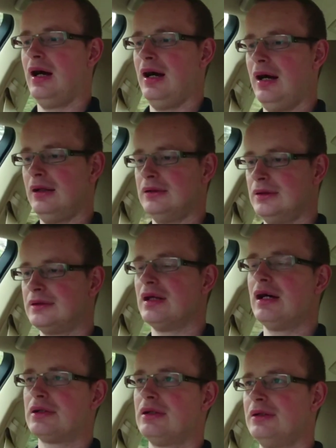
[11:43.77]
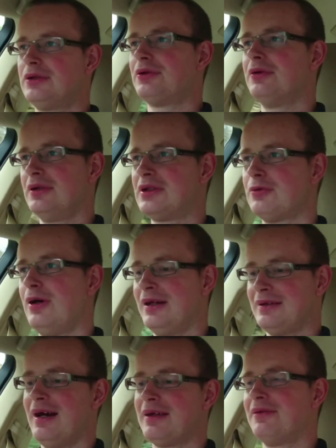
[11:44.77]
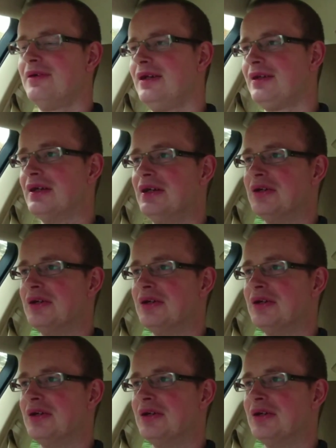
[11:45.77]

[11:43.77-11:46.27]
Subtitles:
and it's actually true, it's quite accurate.